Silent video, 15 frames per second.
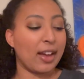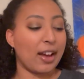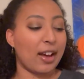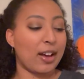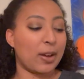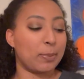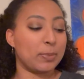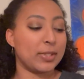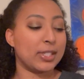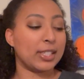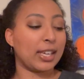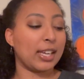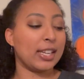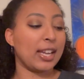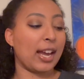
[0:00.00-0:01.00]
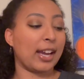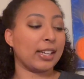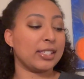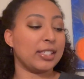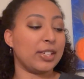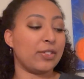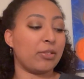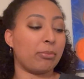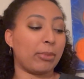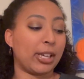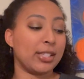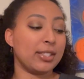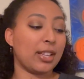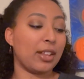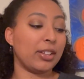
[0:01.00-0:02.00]
SkinActive
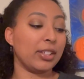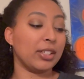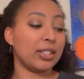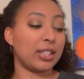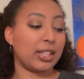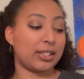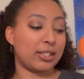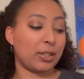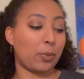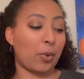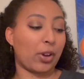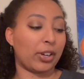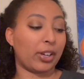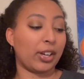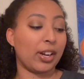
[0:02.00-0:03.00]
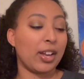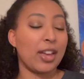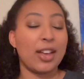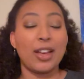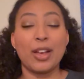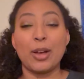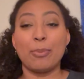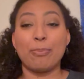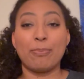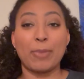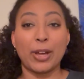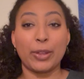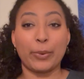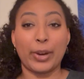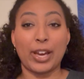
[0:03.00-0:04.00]
Micellar Cleansing Water.
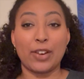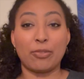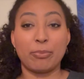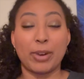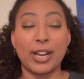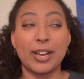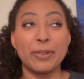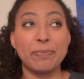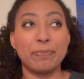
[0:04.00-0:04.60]
By the way, if my